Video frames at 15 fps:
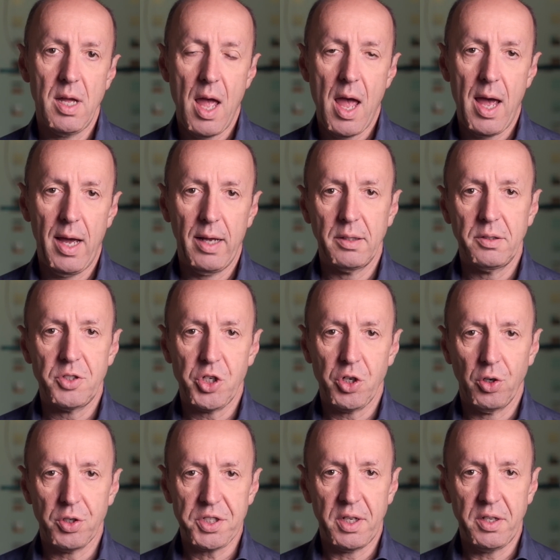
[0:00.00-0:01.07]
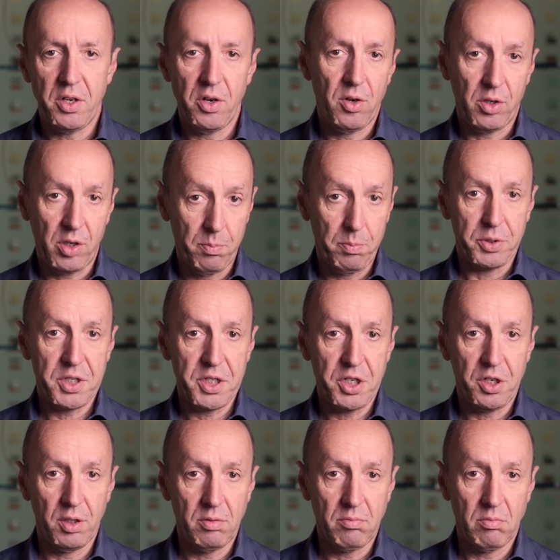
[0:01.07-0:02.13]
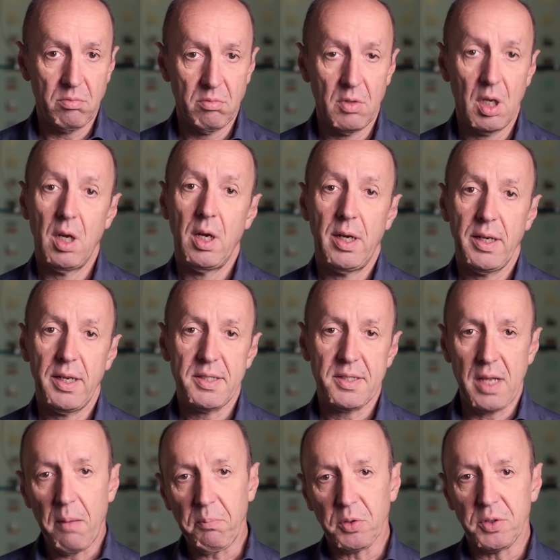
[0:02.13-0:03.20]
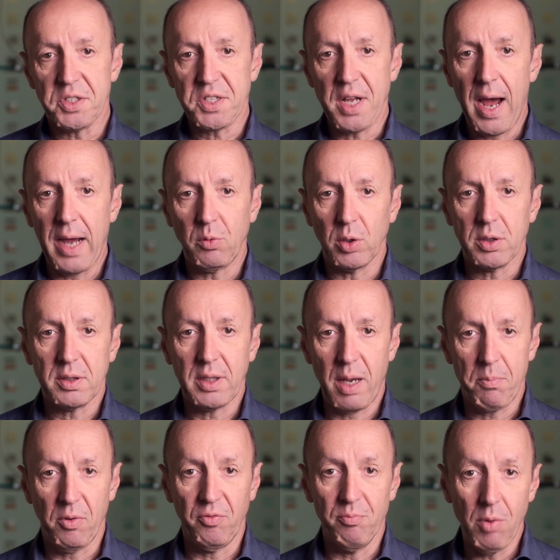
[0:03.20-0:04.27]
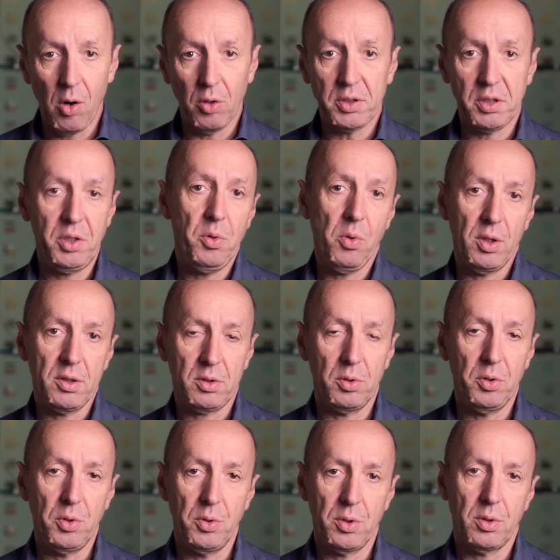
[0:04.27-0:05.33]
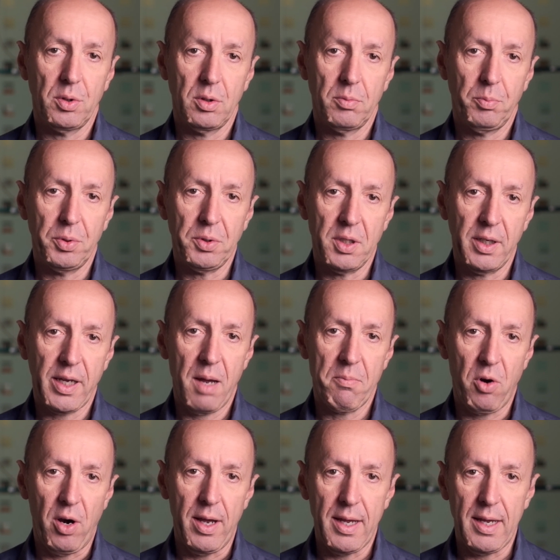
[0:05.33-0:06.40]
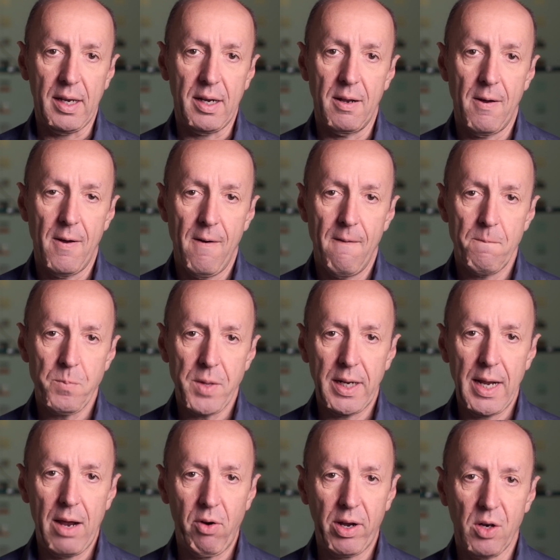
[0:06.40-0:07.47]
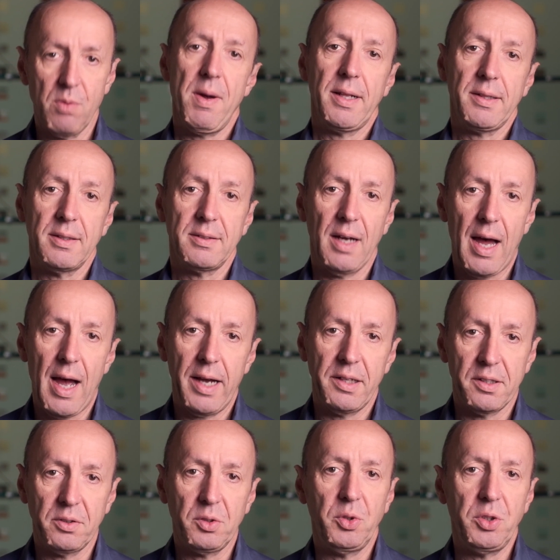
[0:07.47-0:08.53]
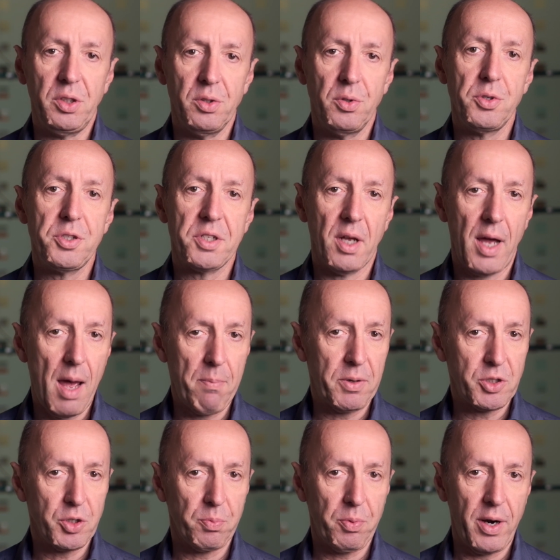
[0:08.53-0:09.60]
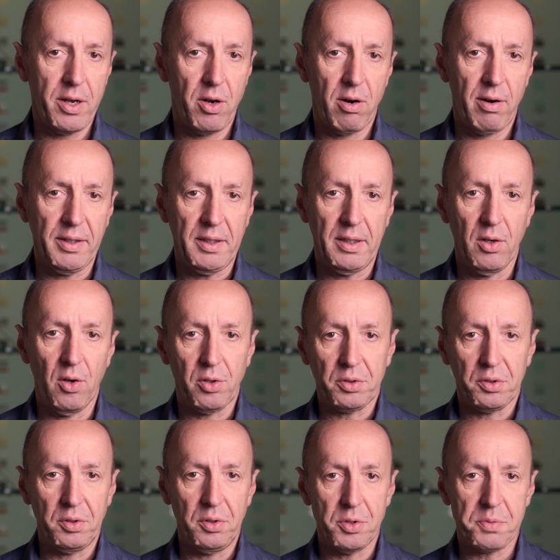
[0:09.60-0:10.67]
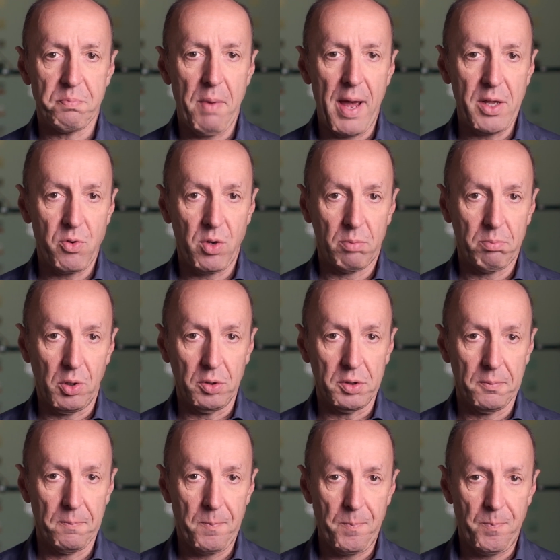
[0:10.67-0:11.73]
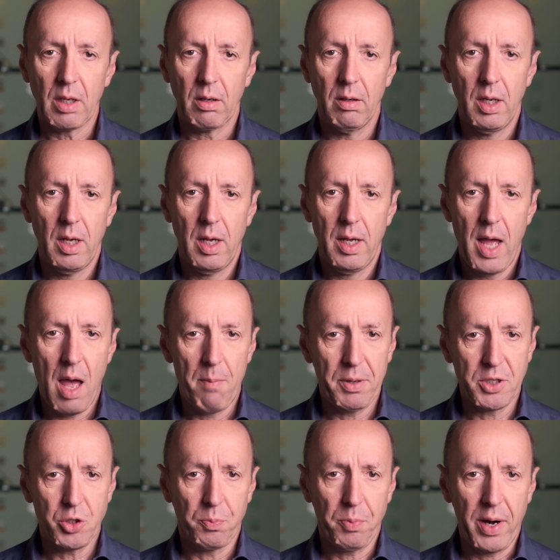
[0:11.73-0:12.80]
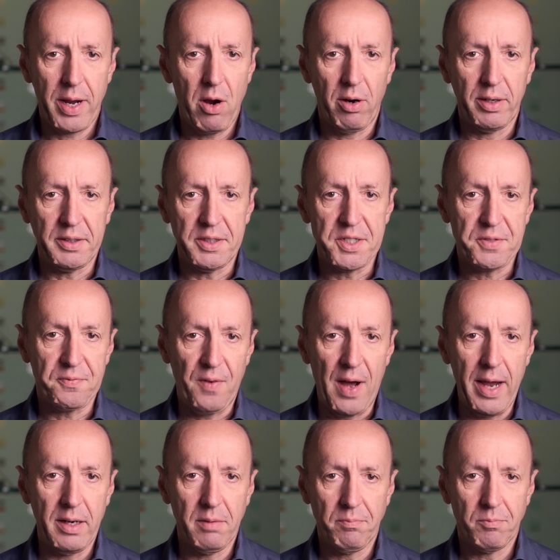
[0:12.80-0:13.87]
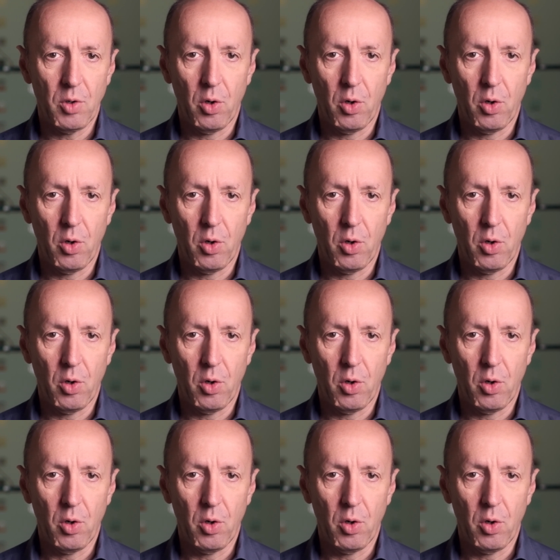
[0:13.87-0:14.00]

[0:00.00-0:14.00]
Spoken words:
and chosen your composition, it's time to decide what type of mode you want to put the camera in. And I recommended either to use aperture priority or to use manual mode. Aperture priority is fine,